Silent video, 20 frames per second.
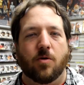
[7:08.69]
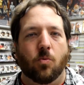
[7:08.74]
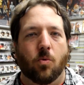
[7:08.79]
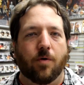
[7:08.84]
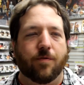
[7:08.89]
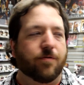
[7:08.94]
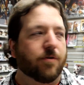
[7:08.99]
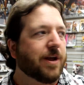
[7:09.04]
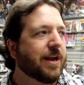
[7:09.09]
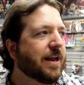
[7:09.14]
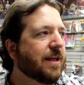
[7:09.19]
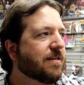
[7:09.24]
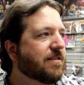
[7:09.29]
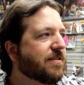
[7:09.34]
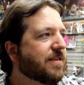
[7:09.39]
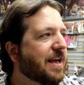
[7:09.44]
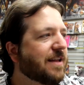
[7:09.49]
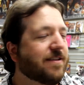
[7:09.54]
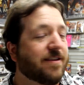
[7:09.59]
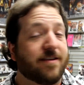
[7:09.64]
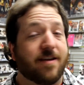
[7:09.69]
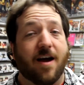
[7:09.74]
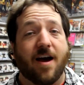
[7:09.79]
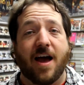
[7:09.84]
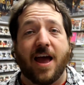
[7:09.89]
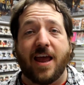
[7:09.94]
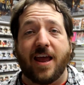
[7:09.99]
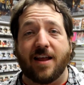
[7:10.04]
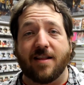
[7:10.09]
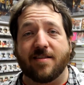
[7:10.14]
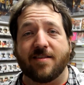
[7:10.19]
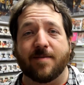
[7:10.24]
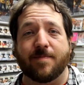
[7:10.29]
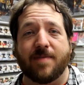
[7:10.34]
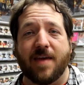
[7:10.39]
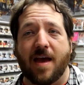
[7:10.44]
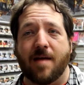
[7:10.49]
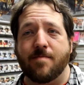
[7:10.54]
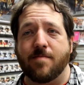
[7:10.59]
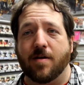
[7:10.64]
Wolverine is set to die in
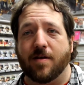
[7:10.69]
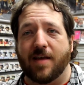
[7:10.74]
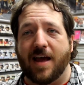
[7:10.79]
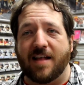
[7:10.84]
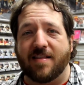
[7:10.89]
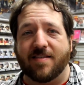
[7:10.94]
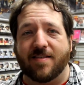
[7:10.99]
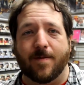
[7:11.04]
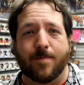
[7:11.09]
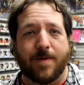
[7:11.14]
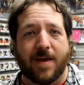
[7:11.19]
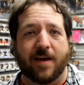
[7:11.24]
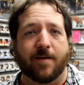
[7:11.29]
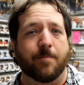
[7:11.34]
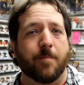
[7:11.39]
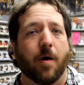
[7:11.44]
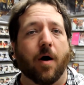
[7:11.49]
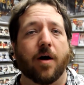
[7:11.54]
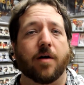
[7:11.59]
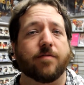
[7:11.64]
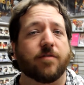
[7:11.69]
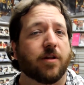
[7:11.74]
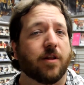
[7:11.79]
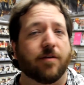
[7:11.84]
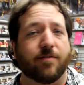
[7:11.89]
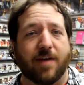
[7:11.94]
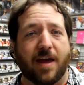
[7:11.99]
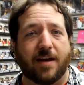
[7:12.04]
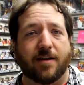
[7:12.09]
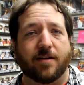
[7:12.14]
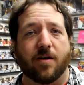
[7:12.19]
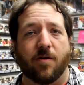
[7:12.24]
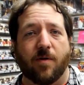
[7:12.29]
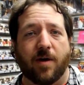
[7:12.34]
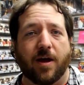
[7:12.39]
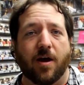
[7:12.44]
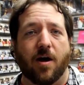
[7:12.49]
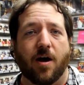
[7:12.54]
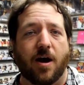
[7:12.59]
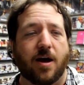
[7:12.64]
September. That's the big Marvel event
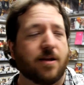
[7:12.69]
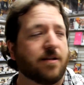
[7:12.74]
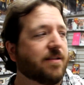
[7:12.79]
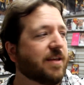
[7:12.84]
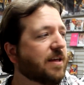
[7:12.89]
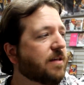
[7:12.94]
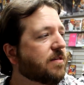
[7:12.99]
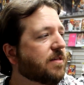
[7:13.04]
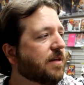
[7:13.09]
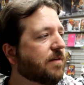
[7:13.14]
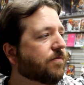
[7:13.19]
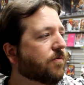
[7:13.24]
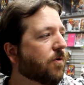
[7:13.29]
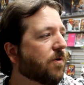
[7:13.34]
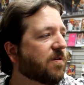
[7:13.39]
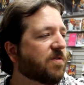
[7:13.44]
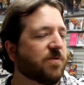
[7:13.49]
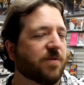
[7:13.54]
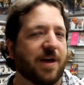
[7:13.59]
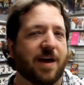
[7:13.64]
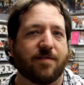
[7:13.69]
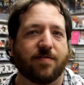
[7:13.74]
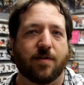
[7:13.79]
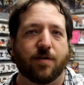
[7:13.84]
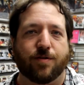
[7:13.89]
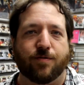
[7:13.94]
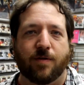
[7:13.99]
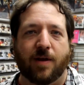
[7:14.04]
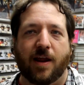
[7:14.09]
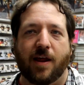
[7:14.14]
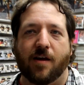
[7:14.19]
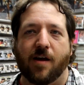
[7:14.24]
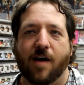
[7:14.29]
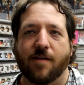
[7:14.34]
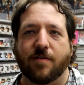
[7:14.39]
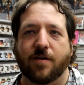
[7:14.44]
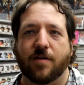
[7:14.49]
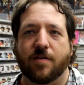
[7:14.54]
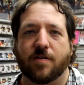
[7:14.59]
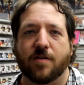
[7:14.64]
going on. DC, of course, will have their 3D
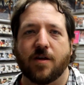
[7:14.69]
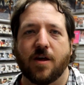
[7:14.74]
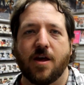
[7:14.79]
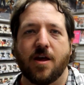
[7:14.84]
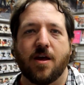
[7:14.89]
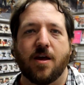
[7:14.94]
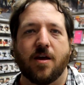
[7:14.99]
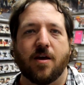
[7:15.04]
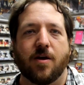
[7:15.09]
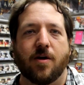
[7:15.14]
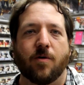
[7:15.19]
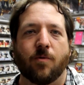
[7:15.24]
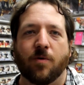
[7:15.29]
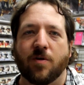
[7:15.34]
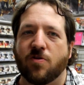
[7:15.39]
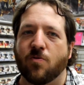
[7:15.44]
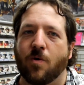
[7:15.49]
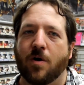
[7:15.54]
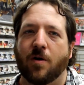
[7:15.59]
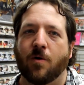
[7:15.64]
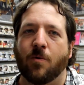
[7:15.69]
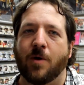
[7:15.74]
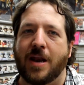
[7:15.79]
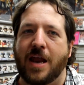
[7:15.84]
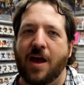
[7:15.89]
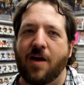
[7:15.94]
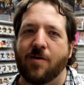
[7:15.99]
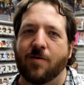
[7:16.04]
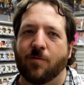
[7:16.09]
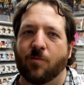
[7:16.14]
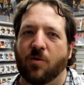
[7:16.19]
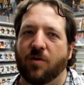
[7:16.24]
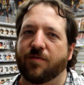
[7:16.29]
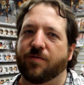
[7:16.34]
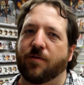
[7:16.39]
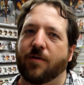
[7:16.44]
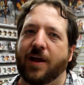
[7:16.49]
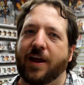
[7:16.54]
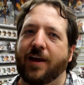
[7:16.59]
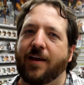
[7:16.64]
covers. Which one will win out,
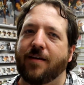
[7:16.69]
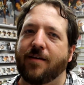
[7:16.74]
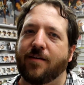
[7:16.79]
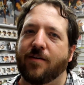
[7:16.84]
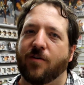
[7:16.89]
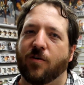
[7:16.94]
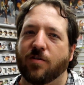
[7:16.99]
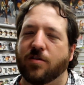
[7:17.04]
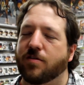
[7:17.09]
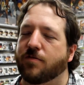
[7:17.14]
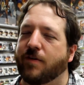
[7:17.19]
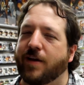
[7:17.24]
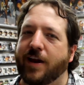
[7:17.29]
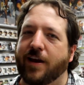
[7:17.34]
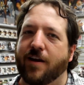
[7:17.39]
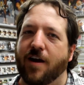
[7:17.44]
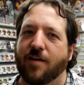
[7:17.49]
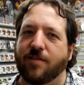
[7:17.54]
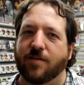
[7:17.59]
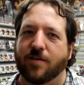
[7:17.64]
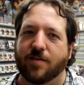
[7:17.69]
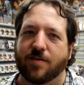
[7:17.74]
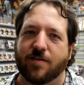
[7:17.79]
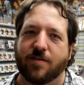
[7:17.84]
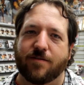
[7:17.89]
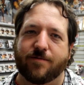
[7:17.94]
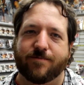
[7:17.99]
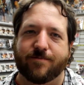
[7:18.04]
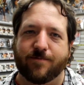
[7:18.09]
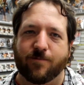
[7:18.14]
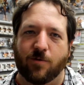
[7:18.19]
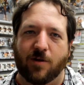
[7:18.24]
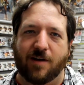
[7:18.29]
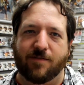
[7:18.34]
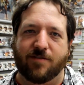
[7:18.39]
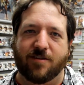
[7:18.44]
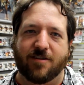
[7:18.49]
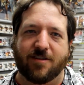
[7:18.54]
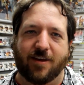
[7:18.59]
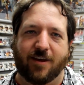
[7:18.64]
Wolverine or the 3D covers? We'll
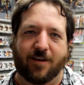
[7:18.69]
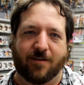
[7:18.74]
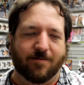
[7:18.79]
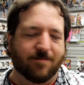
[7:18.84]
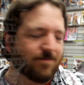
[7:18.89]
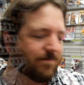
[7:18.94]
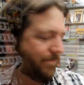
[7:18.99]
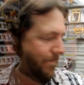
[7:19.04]
have to see.